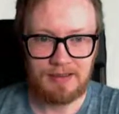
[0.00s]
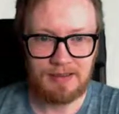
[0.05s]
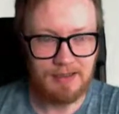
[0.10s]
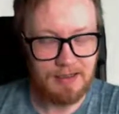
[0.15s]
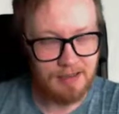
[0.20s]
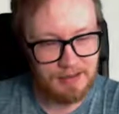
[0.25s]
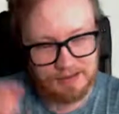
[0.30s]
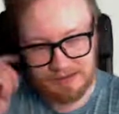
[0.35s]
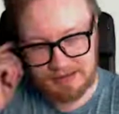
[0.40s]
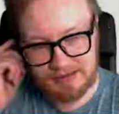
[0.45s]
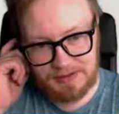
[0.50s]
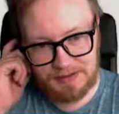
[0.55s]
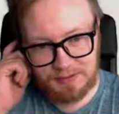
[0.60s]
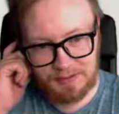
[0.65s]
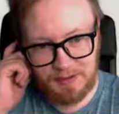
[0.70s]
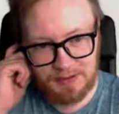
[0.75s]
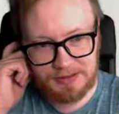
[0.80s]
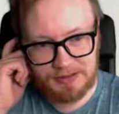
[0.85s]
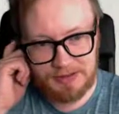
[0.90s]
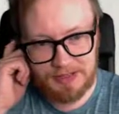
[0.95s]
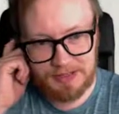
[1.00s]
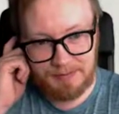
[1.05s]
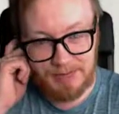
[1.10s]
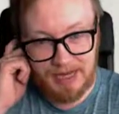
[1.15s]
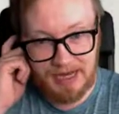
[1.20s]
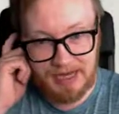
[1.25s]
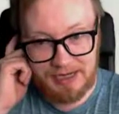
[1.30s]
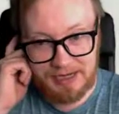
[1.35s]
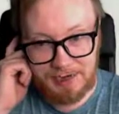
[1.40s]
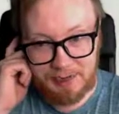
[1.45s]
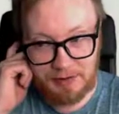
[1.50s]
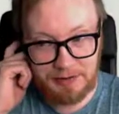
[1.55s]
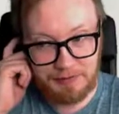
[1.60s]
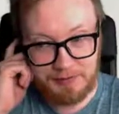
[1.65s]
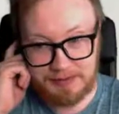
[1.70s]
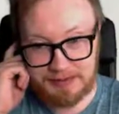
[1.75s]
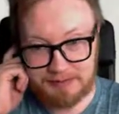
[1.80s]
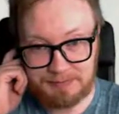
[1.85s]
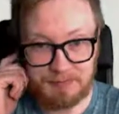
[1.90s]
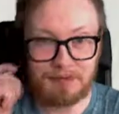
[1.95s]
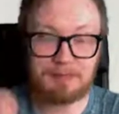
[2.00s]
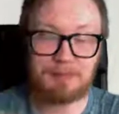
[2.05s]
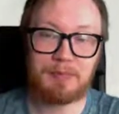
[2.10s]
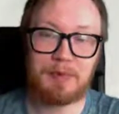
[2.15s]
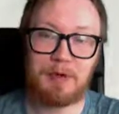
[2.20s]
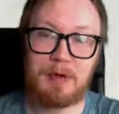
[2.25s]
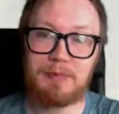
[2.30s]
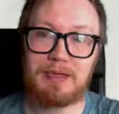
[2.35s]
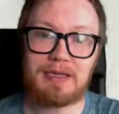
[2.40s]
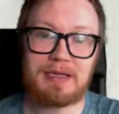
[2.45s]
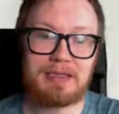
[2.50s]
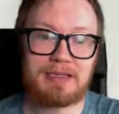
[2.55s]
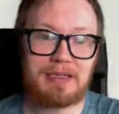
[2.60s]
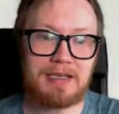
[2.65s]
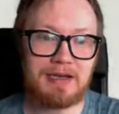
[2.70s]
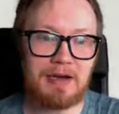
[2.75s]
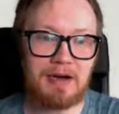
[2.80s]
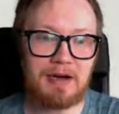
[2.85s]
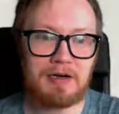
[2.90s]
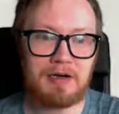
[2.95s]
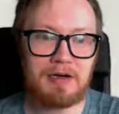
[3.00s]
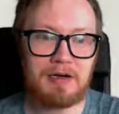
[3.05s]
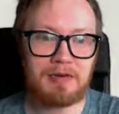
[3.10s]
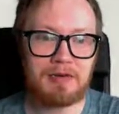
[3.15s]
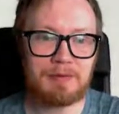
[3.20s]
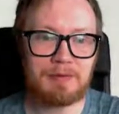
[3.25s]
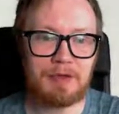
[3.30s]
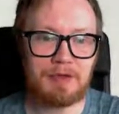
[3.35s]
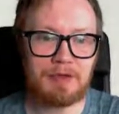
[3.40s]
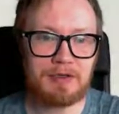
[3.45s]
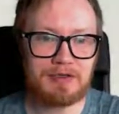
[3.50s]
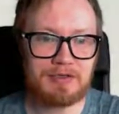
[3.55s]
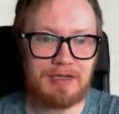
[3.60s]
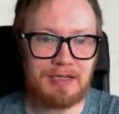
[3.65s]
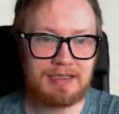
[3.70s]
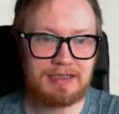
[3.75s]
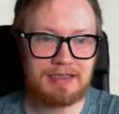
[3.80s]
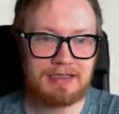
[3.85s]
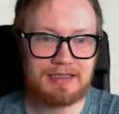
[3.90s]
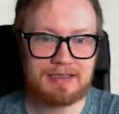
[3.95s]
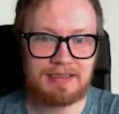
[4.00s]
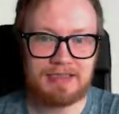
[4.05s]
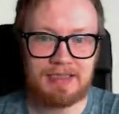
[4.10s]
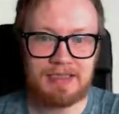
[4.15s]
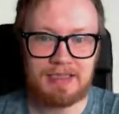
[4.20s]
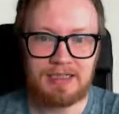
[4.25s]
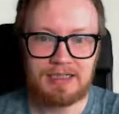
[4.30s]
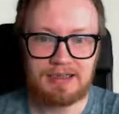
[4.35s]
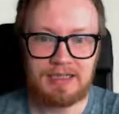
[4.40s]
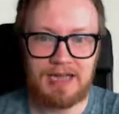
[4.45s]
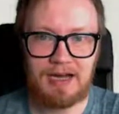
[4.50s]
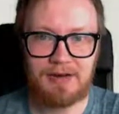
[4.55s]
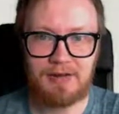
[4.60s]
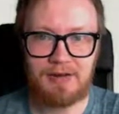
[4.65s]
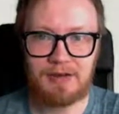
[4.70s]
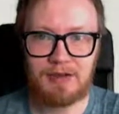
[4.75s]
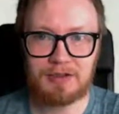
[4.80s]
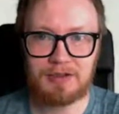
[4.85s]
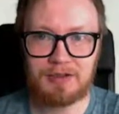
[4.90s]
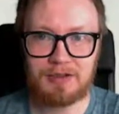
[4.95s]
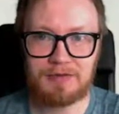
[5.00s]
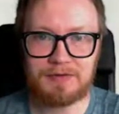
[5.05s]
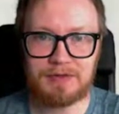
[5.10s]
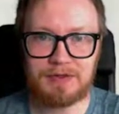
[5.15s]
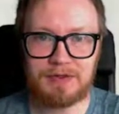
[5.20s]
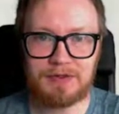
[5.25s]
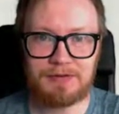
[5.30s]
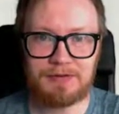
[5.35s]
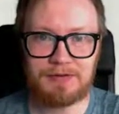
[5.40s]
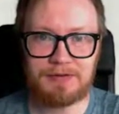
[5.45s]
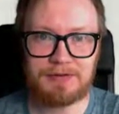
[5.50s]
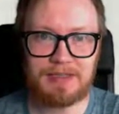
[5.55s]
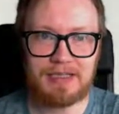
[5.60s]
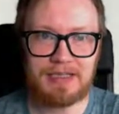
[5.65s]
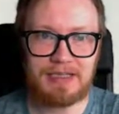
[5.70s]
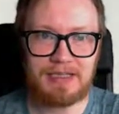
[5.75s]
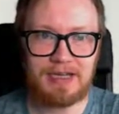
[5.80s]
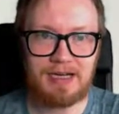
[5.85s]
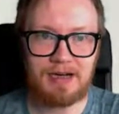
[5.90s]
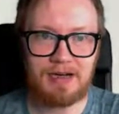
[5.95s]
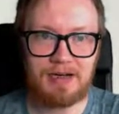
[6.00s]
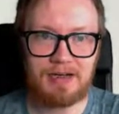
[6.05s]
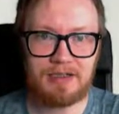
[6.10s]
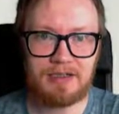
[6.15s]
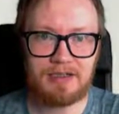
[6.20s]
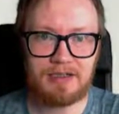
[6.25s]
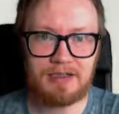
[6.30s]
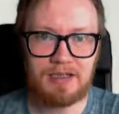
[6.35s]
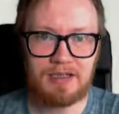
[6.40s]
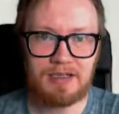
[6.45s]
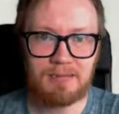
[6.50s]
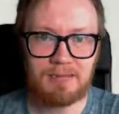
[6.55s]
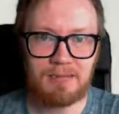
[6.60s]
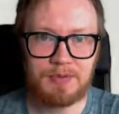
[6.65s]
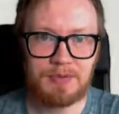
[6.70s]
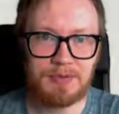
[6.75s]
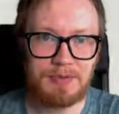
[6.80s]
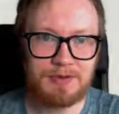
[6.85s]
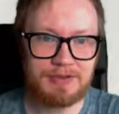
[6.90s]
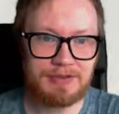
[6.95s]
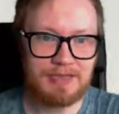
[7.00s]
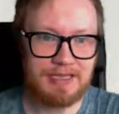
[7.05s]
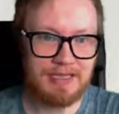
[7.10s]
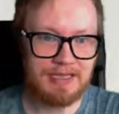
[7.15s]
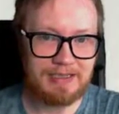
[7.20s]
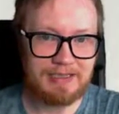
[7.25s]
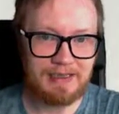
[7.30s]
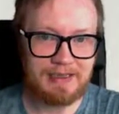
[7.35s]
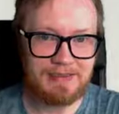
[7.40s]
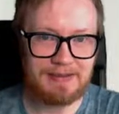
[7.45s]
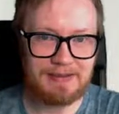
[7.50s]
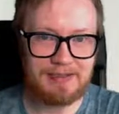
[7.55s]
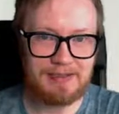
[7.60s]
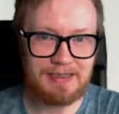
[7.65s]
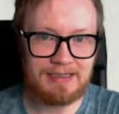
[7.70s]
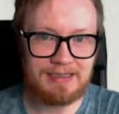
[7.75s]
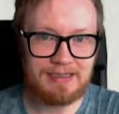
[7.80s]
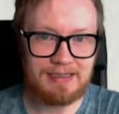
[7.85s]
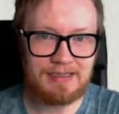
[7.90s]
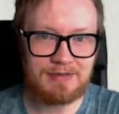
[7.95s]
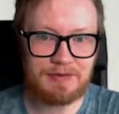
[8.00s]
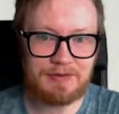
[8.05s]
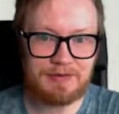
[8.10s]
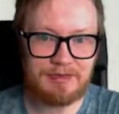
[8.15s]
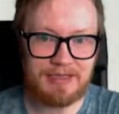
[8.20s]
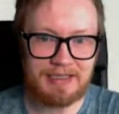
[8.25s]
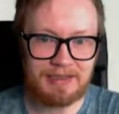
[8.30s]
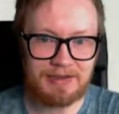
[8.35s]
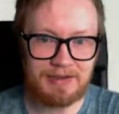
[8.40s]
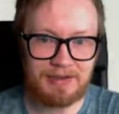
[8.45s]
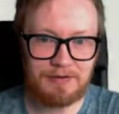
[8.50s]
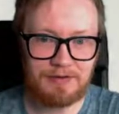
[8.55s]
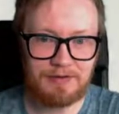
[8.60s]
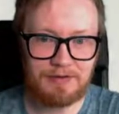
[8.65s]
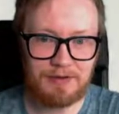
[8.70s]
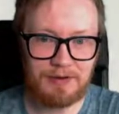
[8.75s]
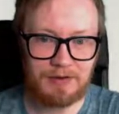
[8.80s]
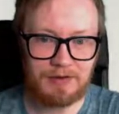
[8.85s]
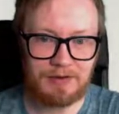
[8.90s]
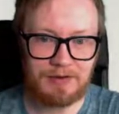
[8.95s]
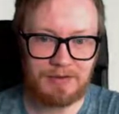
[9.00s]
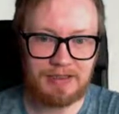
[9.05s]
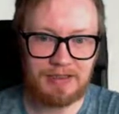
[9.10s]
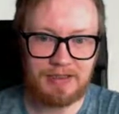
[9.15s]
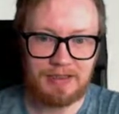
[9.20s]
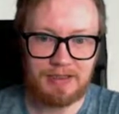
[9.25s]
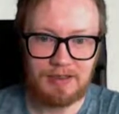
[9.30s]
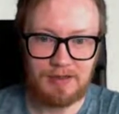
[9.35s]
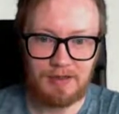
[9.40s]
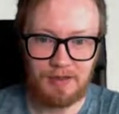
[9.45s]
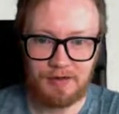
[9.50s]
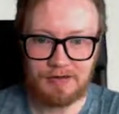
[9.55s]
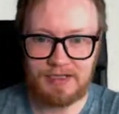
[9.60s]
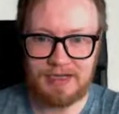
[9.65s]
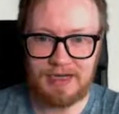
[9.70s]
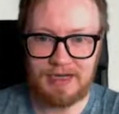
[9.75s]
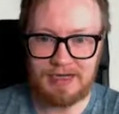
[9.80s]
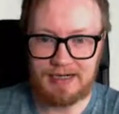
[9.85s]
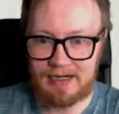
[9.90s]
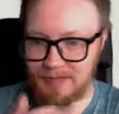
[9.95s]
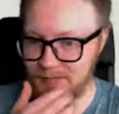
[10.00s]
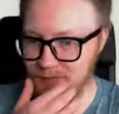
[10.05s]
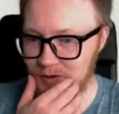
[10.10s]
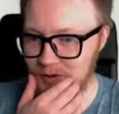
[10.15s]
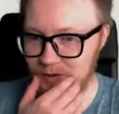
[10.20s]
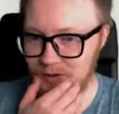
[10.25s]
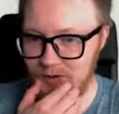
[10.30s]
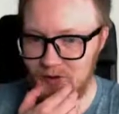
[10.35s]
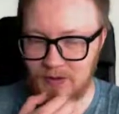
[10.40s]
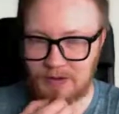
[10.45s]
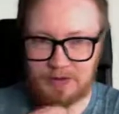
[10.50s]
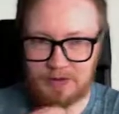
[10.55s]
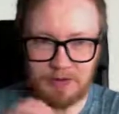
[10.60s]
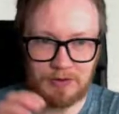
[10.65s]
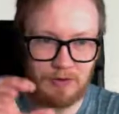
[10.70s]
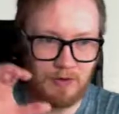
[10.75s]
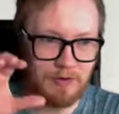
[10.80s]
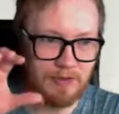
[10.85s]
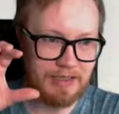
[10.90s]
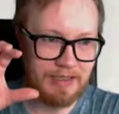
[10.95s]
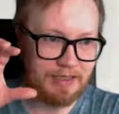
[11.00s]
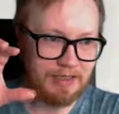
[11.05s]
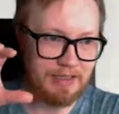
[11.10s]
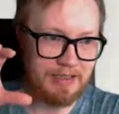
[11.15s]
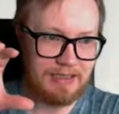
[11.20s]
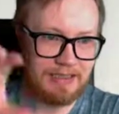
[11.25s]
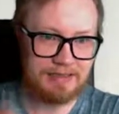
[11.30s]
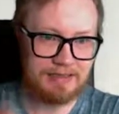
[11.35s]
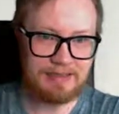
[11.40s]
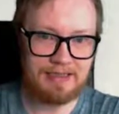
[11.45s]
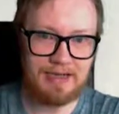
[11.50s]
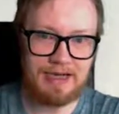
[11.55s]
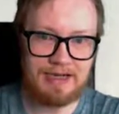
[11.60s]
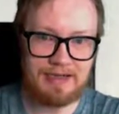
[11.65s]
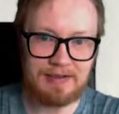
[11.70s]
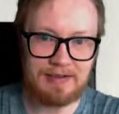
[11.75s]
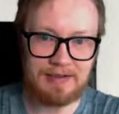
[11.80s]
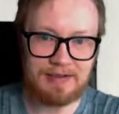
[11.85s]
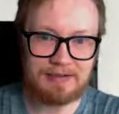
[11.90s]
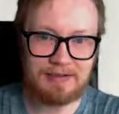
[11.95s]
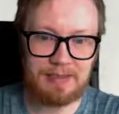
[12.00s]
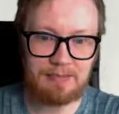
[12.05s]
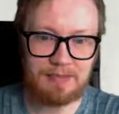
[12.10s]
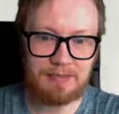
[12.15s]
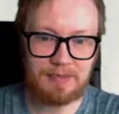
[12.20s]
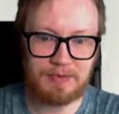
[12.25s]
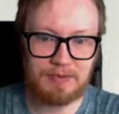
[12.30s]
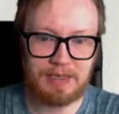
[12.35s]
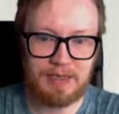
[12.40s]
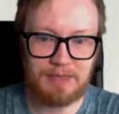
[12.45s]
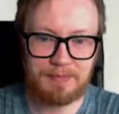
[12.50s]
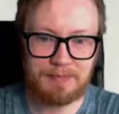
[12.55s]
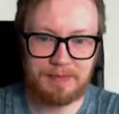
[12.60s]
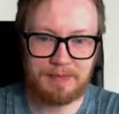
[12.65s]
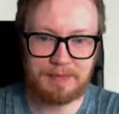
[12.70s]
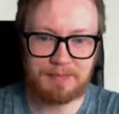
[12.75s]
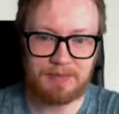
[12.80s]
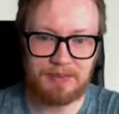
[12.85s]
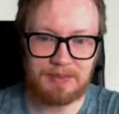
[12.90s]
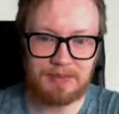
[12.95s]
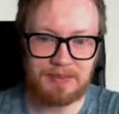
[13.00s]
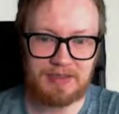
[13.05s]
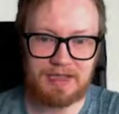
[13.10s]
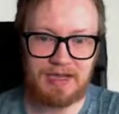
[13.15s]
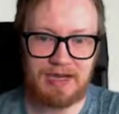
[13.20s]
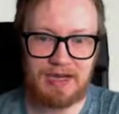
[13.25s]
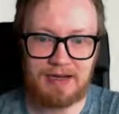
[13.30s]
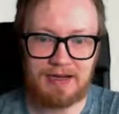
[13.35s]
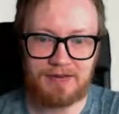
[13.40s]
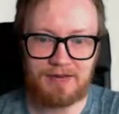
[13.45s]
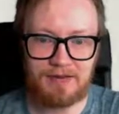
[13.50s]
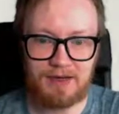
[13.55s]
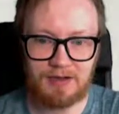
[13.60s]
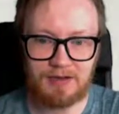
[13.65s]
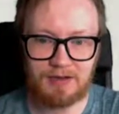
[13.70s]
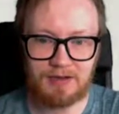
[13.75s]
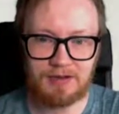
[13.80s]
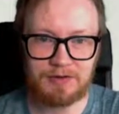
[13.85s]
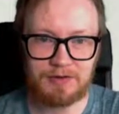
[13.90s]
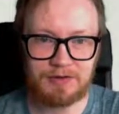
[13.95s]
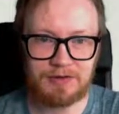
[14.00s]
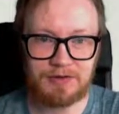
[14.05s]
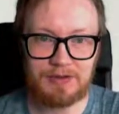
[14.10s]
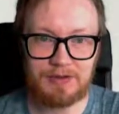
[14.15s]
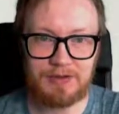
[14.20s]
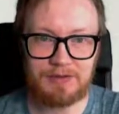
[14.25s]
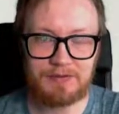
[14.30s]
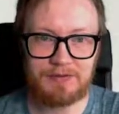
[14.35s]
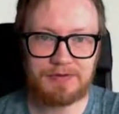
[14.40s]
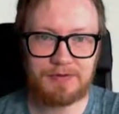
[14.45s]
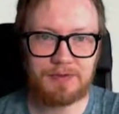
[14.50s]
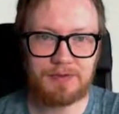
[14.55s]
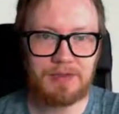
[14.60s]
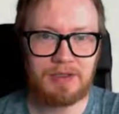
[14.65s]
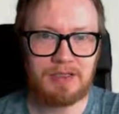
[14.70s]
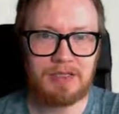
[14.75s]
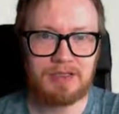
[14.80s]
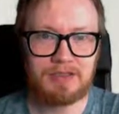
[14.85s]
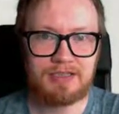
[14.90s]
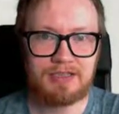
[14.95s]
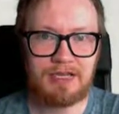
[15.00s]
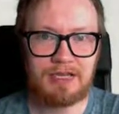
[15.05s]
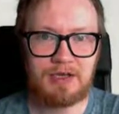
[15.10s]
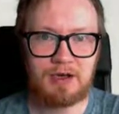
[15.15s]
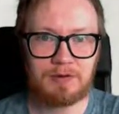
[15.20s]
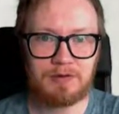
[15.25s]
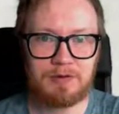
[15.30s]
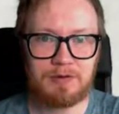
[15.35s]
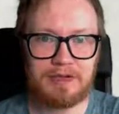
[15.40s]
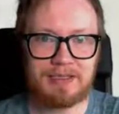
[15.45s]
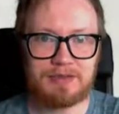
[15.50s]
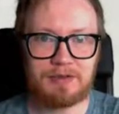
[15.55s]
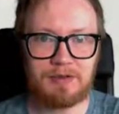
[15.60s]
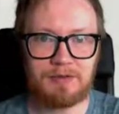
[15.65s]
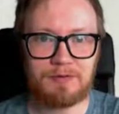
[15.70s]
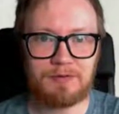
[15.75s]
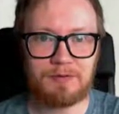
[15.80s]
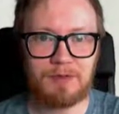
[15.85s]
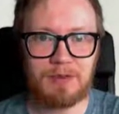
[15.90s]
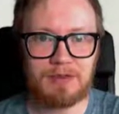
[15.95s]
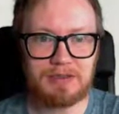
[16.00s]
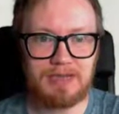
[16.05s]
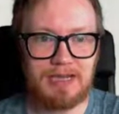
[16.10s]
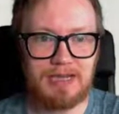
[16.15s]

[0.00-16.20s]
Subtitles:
It's the first time I heard of it, but probably there are other products like this. They have a lot of stuff. They are producing interesting stuff on here. I'm not going to go in here in depths, but they have a lot of stuff. So check out GreenStuffWorld.